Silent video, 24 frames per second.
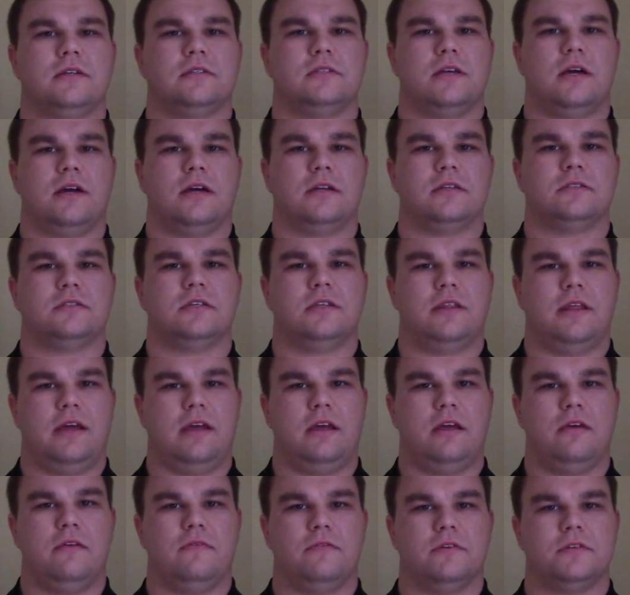second to
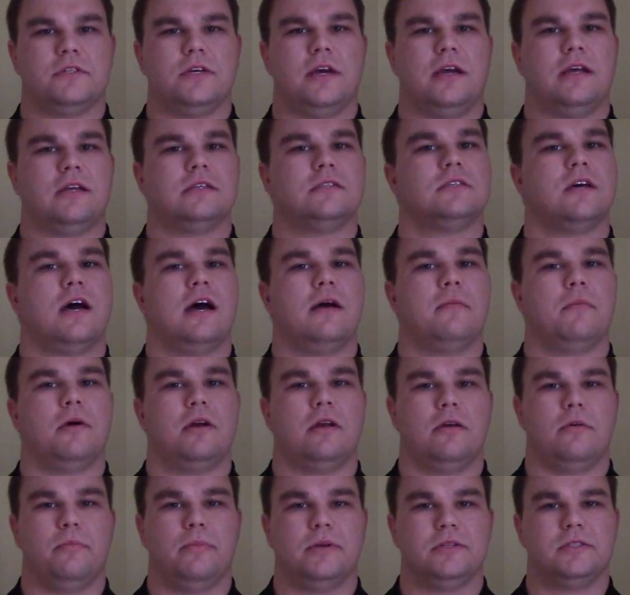thank you for taking time out
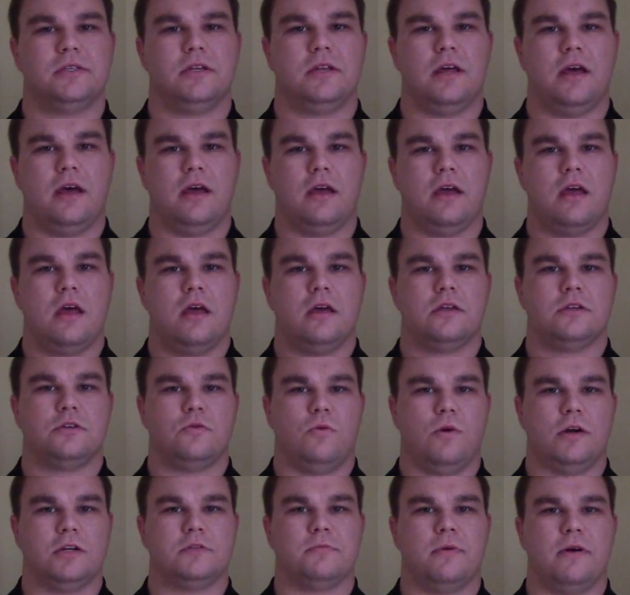of your busy day to
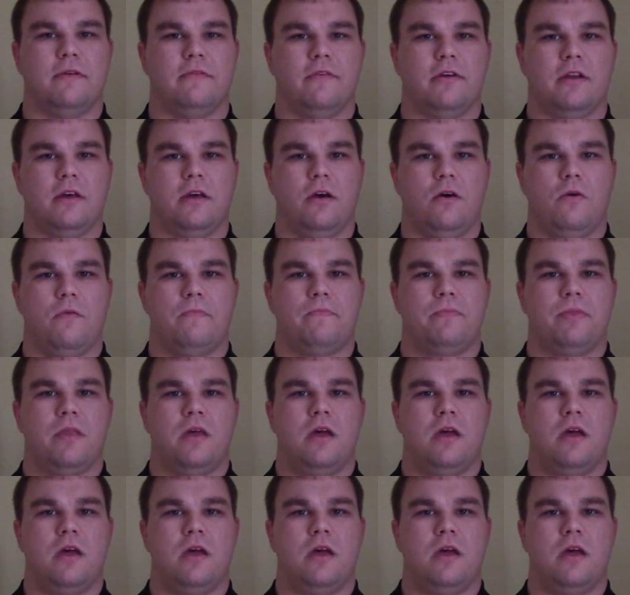watch my video.